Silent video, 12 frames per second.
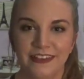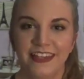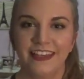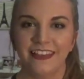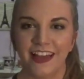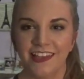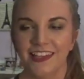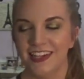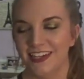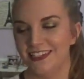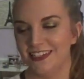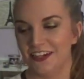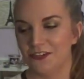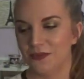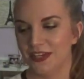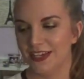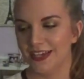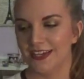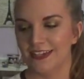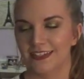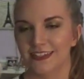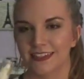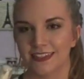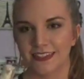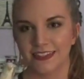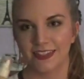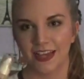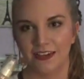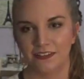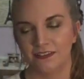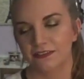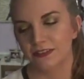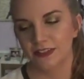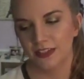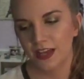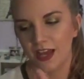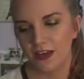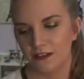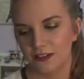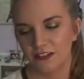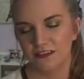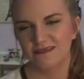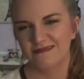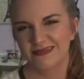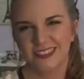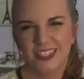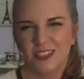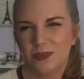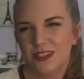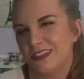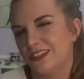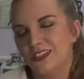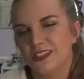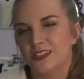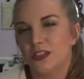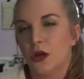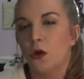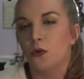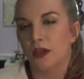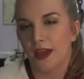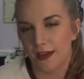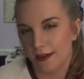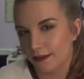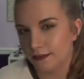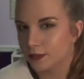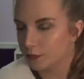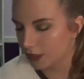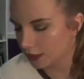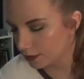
glad that I did, because I don't know. This one's just okay to me.